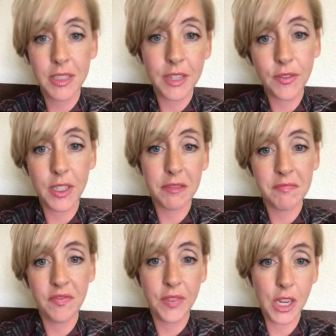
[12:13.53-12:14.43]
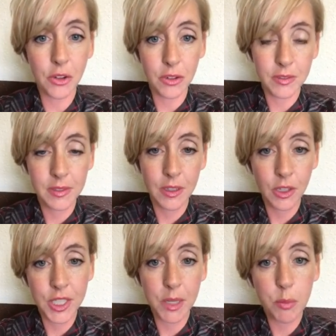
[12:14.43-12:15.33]
different feel.
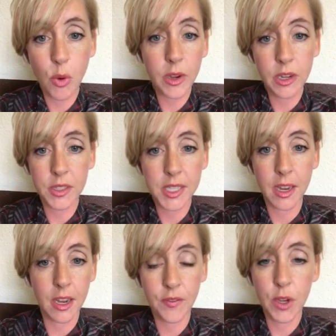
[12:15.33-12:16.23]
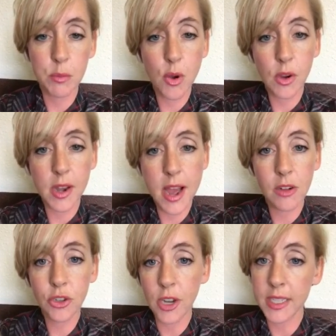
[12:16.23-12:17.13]
Support your skin. If you're broken
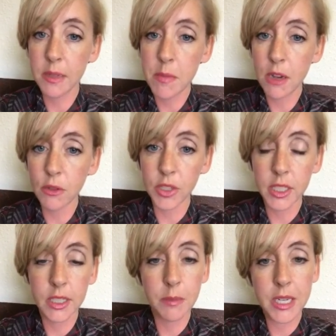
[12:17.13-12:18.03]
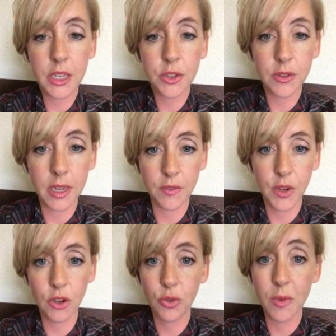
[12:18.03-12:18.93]
out, try some Melrose and some tea tree.
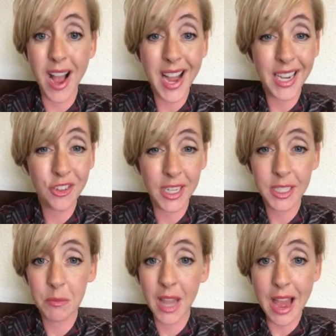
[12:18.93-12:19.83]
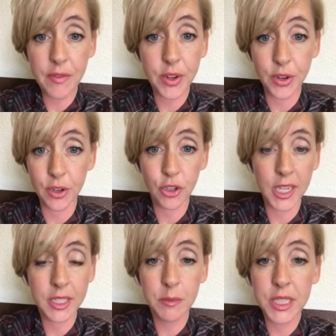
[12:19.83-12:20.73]
If you're dry, try some lavender,
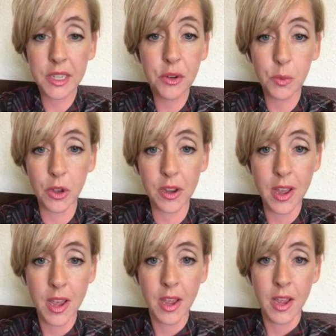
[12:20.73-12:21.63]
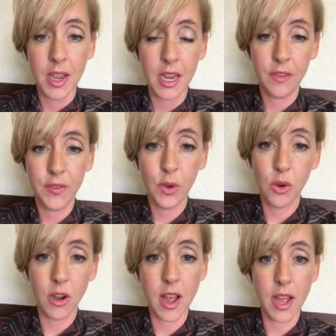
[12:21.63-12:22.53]
try some cedarwood. If
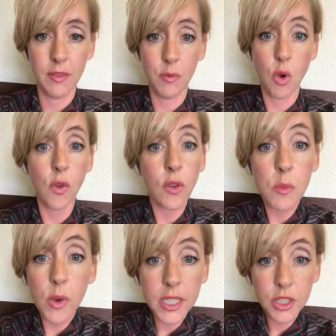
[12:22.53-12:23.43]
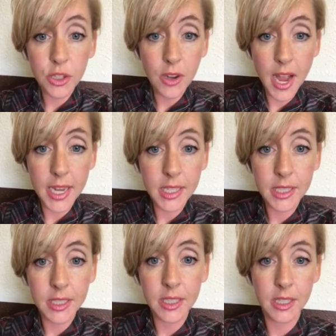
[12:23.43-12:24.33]
you're over
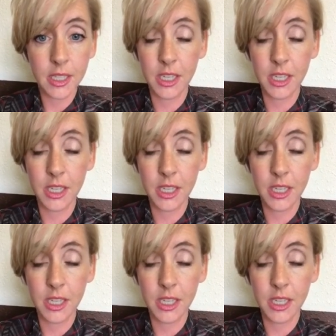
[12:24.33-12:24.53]
moisturized,